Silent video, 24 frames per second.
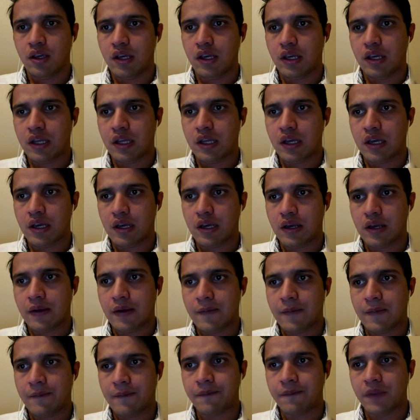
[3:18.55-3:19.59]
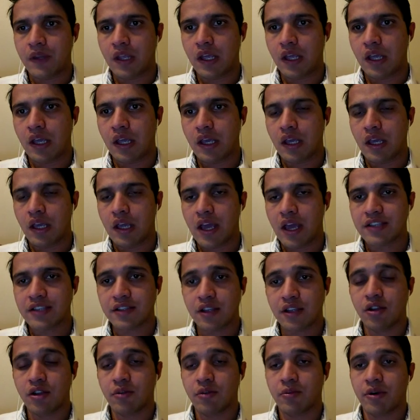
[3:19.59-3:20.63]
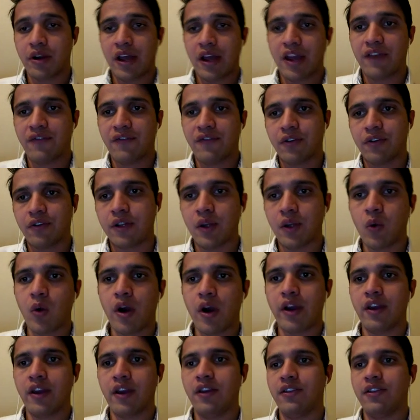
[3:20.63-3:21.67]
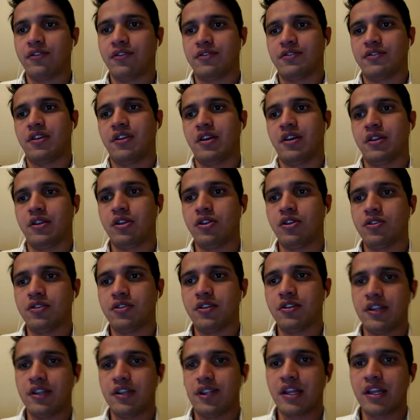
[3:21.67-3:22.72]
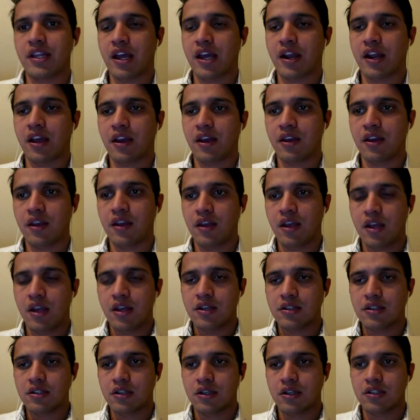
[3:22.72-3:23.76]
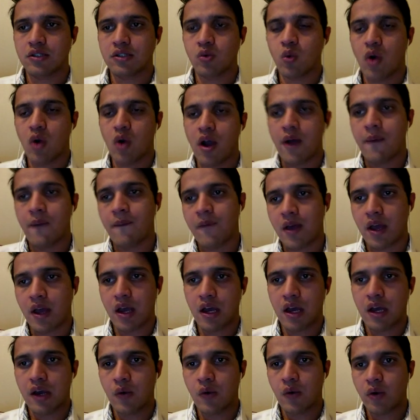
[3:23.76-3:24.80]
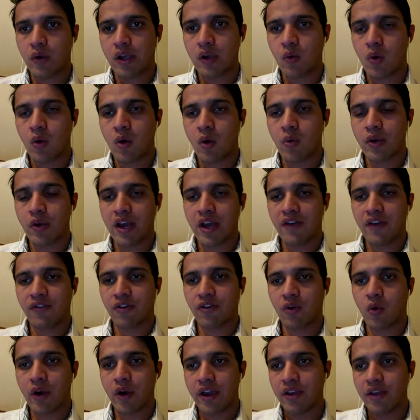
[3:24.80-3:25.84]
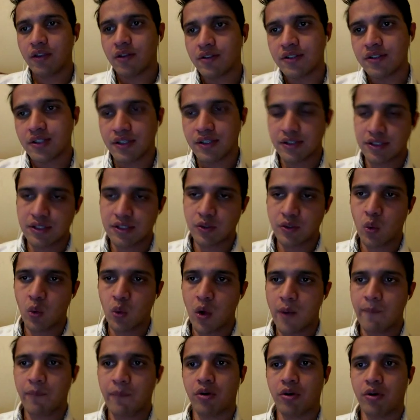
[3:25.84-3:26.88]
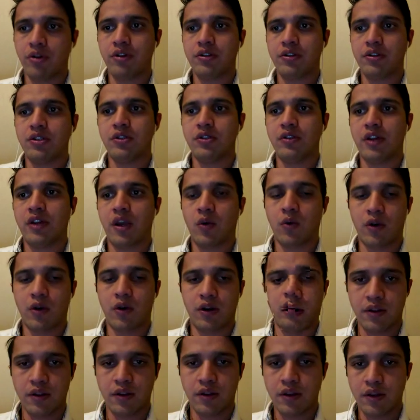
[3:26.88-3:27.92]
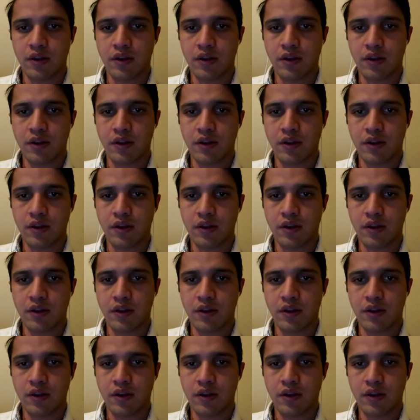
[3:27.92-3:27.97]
And they ask in number 9 for the y-intercept using the data. So it's what we got for y-intercept is 1.291